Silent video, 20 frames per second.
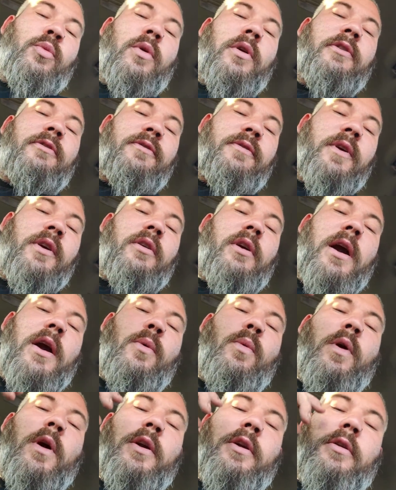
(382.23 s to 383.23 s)
want to figure
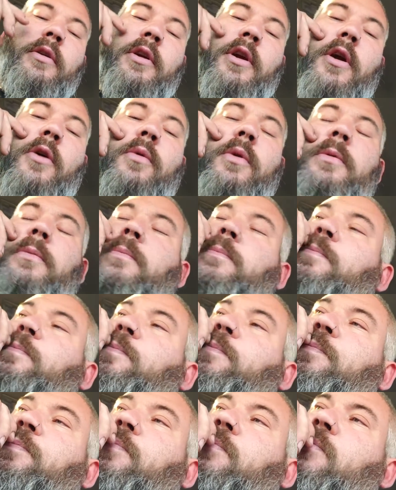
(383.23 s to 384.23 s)
out where you're going.
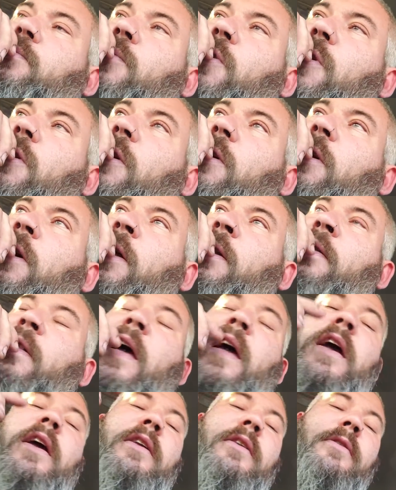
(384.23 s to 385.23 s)
And
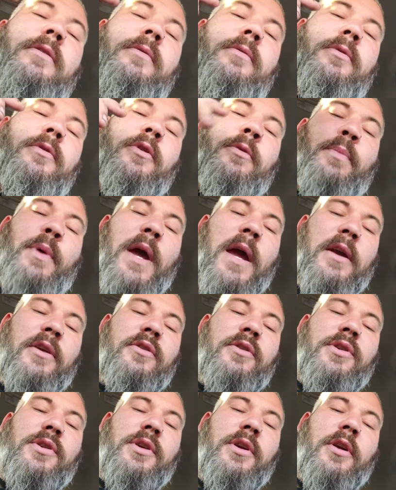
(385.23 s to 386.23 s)
then you pack
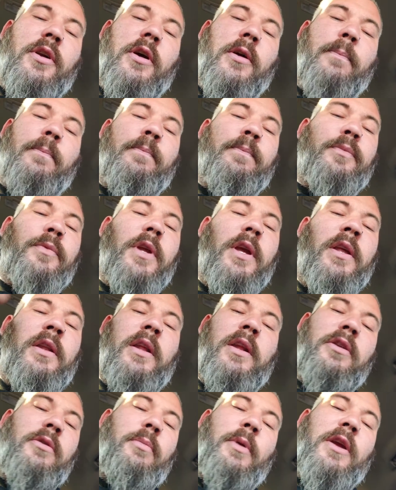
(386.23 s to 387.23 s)
your shit up and
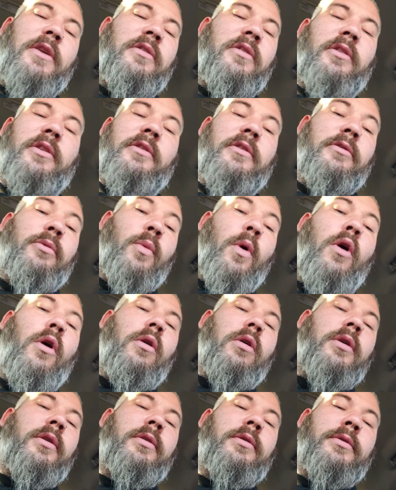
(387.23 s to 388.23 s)
then you basically just
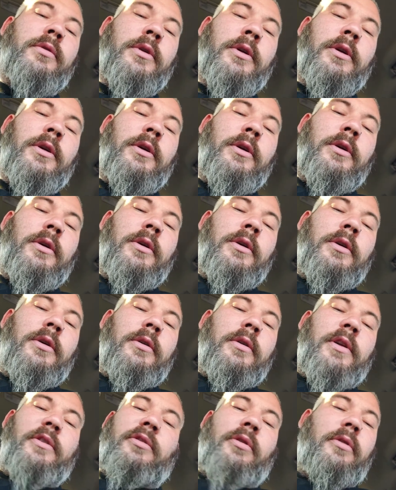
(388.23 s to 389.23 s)
walk.
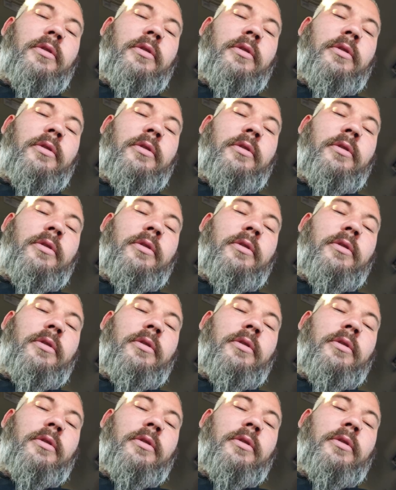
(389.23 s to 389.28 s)
That's all